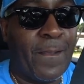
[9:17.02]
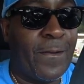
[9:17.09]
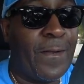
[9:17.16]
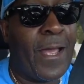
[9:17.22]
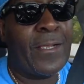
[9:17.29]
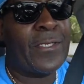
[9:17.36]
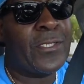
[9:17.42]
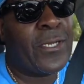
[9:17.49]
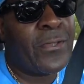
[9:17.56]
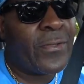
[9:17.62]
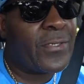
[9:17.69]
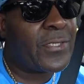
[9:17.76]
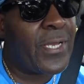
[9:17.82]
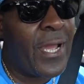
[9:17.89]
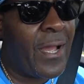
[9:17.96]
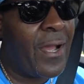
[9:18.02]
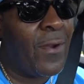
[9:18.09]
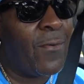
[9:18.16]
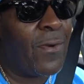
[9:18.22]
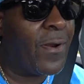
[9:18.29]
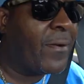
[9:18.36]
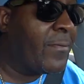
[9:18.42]
Not Southern style
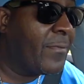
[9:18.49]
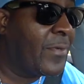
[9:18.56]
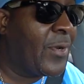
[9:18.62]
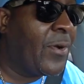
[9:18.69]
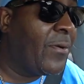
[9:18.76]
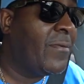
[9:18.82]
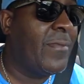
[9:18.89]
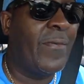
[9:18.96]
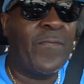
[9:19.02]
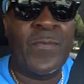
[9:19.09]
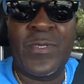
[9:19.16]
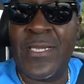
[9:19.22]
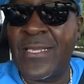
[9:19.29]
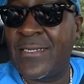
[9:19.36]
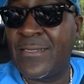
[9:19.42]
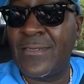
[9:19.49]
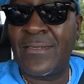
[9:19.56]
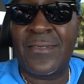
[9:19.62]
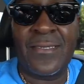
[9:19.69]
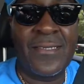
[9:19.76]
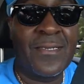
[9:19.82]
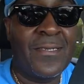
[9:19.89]
where, you know, I'm from
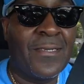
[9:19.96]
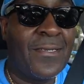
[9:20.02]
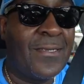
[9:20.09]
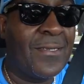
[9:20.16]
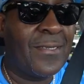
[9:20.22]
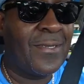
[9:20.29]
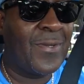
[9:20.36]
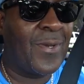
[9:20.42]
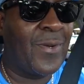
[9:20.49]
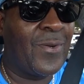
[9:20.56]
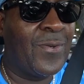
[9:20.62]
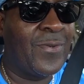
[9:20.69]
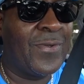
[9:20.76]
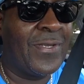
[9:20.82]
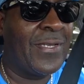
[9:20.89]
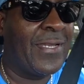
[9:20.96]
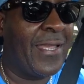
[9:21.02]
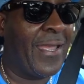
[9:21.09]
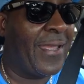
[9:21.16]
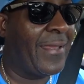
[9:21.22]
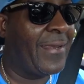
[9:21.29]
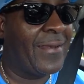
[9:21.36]
Texas, you know,
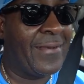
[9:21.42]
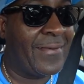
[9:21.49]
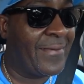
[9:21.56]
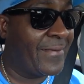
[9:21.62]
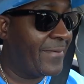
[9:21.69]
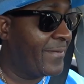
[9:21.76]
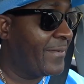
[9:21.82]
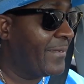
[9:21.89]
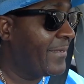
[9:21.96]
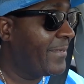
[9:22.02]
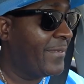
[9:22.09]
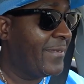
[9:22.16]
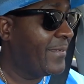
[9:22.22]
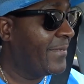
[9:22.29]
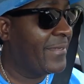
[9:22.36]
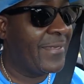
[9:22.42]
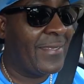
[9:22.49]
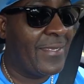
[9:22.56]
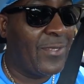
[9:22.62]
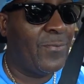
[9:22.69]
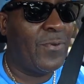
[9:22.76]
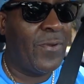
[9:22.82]
and
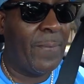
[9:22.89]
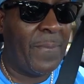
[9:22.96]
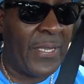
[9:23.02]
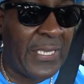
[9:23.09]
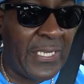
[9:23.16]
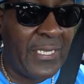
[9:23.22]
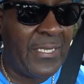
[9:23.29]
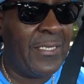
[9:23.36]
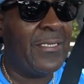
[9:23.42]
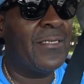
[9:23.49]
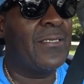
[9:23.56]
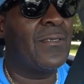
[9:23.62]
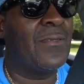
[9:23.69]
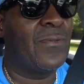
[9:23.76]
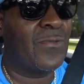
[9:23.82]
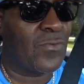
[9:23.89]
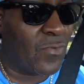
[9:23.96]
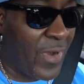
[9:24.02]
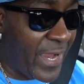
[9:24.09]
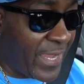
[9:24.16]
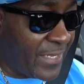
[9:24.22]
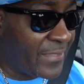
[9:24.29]
you put beans,
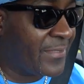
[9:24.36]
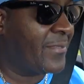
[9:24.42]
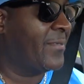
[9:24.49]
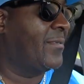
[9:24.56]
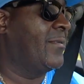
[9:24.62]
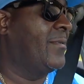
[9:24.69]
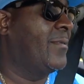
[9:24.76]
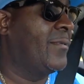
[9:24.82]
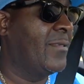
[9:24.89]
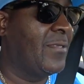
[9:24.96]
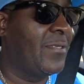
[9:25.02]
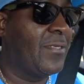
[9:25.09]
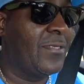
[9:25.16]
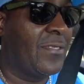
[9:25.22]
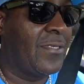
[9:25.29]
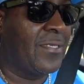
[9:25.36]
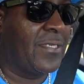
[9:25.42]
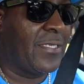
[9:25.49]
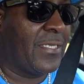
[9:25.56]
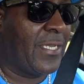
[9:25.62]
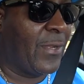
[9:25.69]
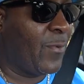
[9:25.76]
rice,
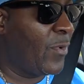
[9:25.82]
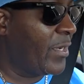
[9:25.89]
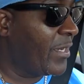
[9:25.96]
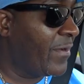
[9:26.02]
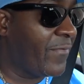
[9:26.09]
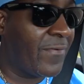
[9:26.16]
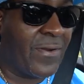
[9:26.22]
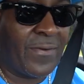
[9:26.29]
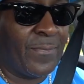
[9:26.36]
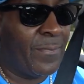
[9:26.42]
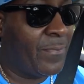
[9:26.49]
and whatever